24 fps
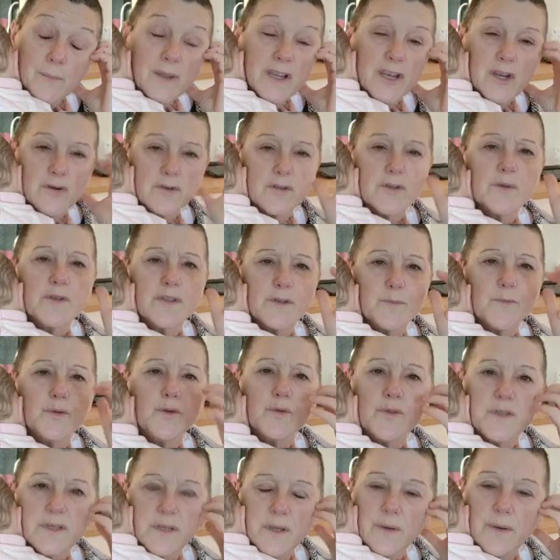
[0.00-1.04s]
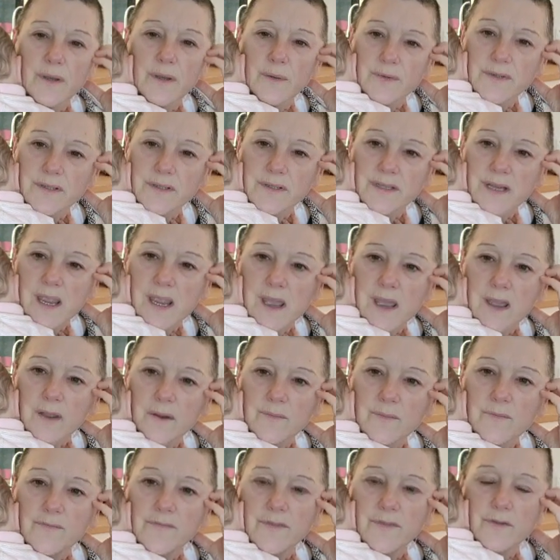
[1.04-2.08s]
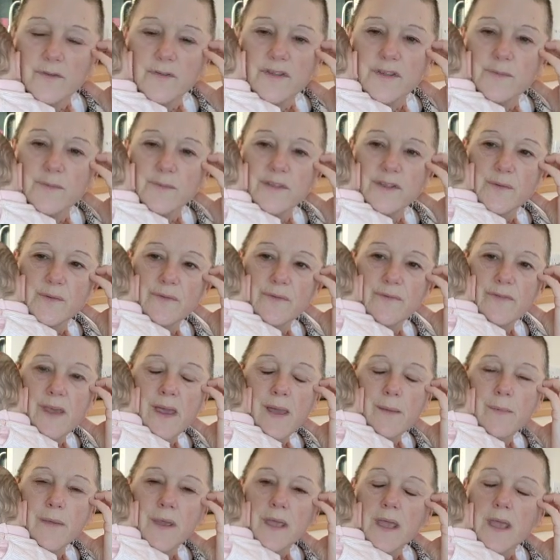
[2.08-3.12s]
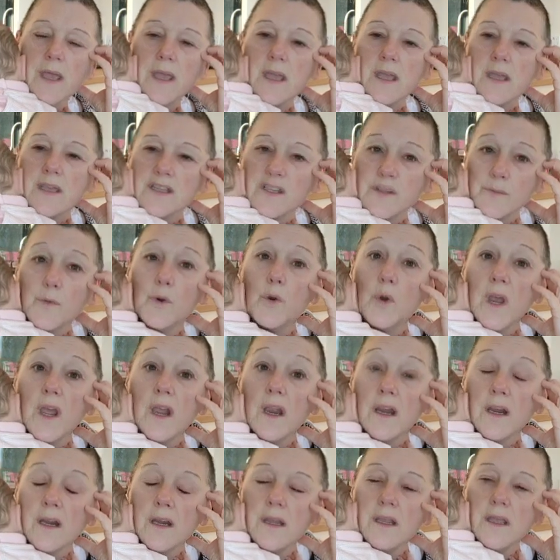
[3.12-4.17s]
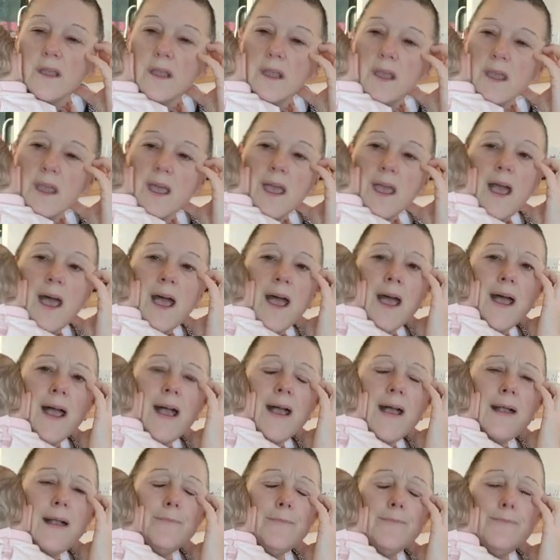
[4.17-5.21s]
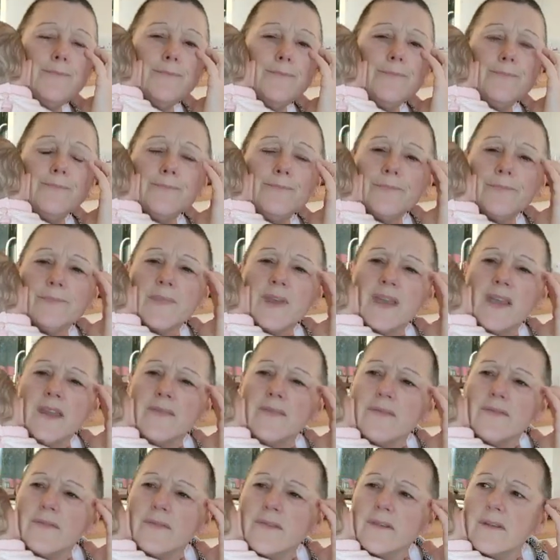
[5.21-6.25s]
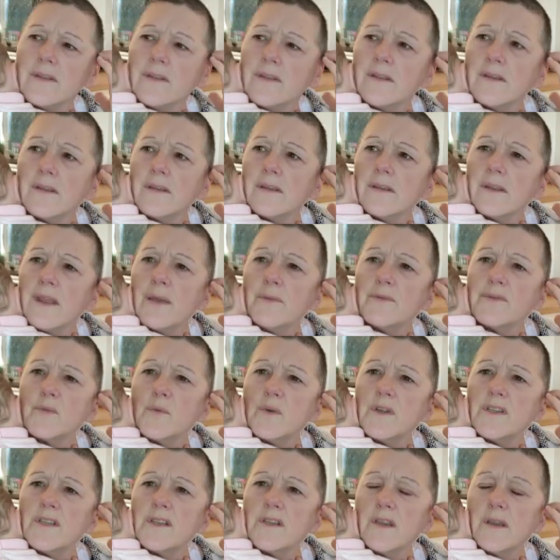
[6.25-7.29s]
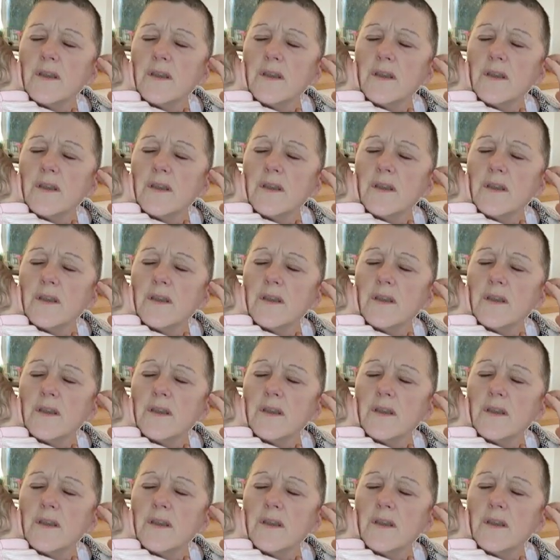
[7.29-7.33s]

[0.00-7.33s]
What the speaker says: My girls were small, so I was stay at home for Christmas with them, smaller. And that was one